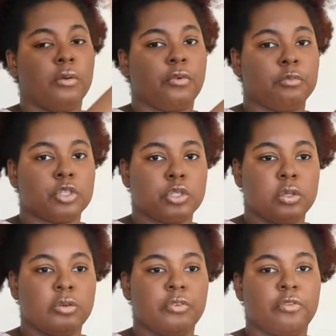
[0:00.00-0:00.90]
From the
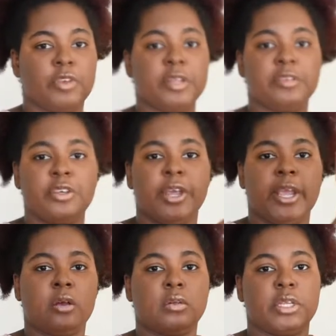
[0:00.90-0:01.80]
sole of your feet to your
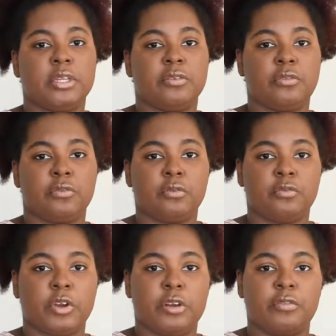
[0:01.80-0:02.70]
ankle, then the
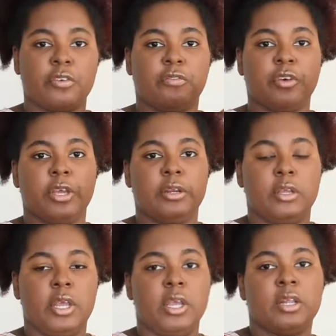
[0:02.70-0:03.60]
front of your foot,
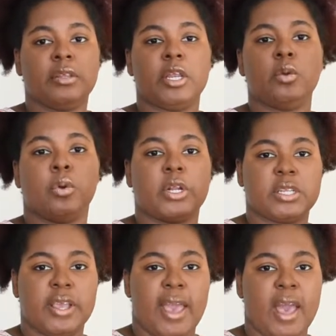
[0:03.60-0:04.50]
then you work
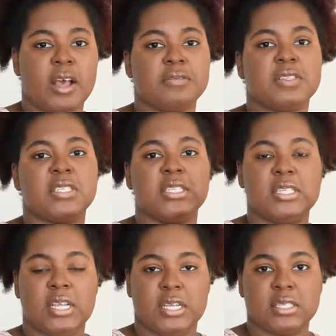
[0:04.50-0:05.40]
the calf to your
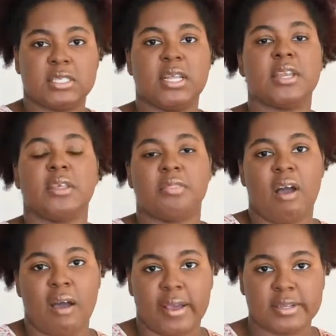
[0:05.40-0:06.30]
knees, then your
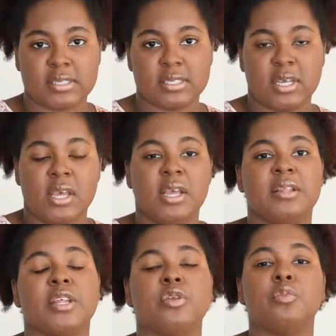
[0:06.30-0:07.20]
thighs.
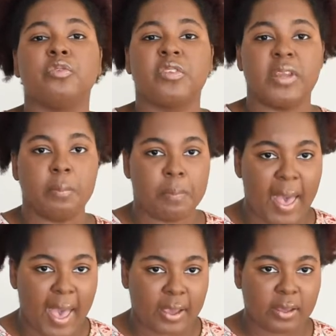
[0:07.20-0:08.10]
Then you move to the
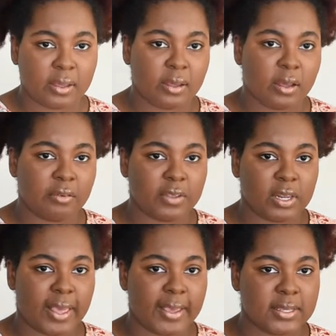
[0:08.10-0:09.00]
back of
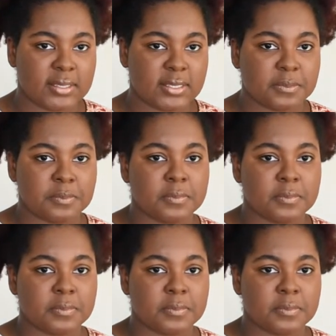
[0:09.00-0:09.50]
your legs.